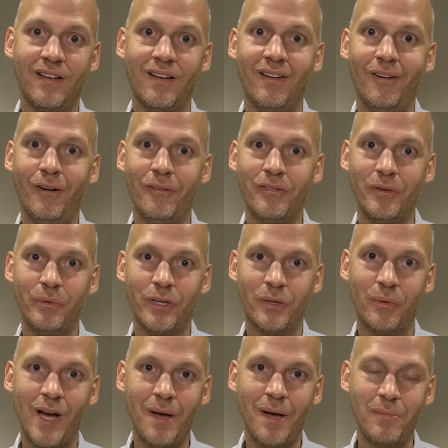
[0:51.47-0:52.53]
of the
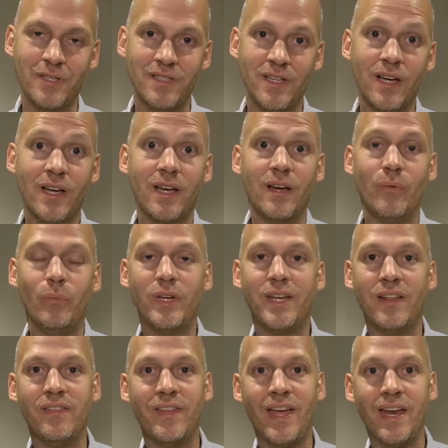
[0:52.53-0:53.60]
requirements, we
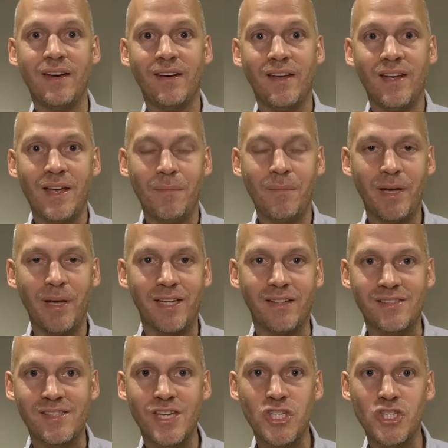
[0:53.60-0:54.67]
can then make a
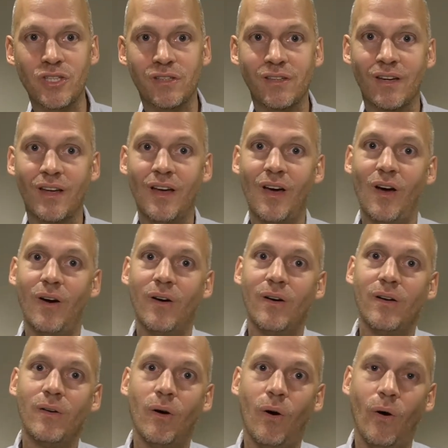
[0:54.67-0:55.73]
decision
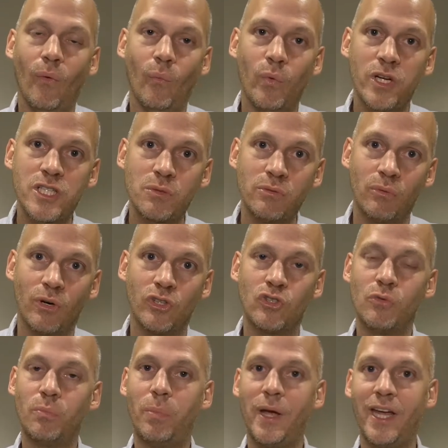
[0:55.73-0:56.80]
on which we want to
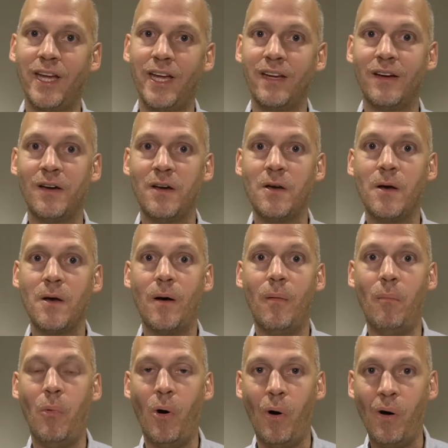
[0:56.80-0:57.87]
pay
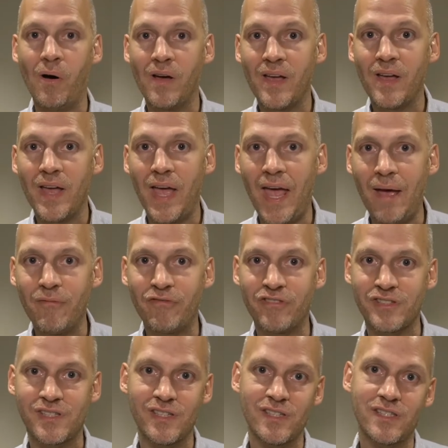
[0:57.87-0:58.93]
more
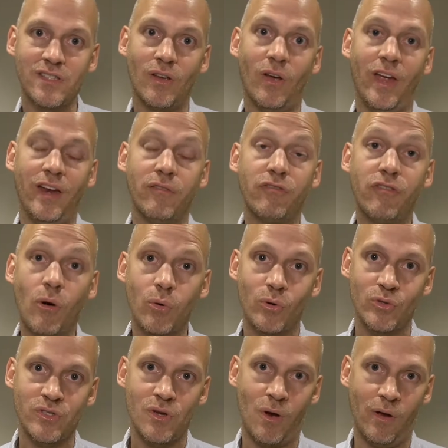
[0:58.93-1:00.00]
emphasis and
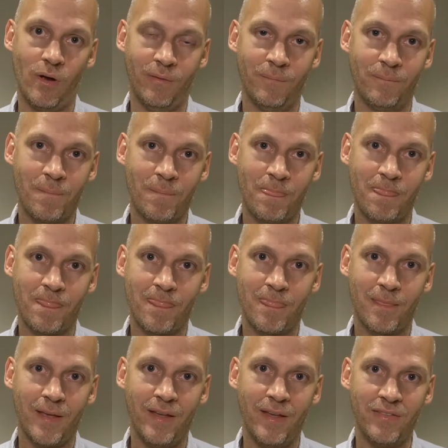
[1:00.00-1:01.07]
focus on.
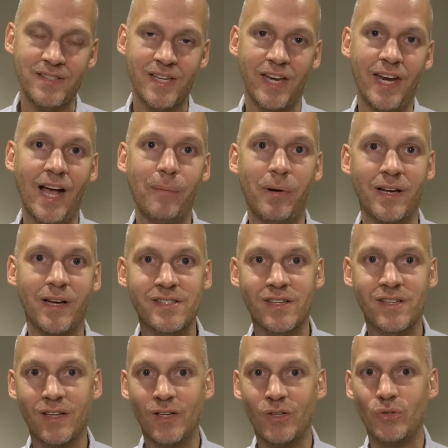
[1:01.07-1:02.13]
And this can help us
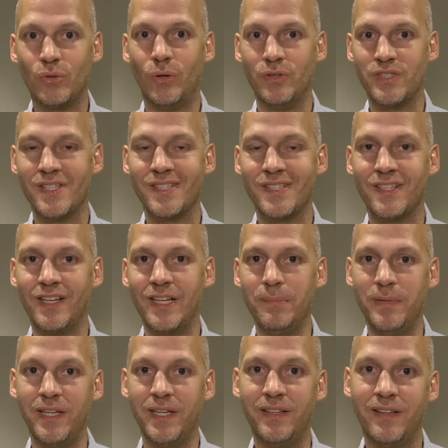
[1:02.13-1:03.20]
to consistently
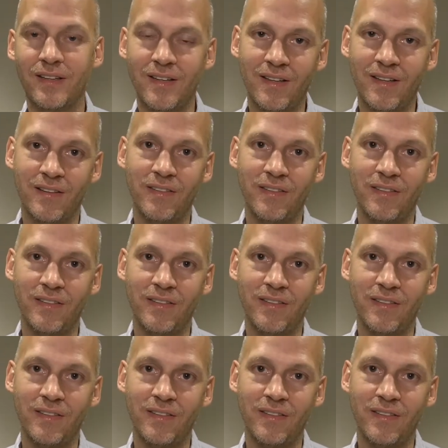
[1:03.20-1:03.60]
meet the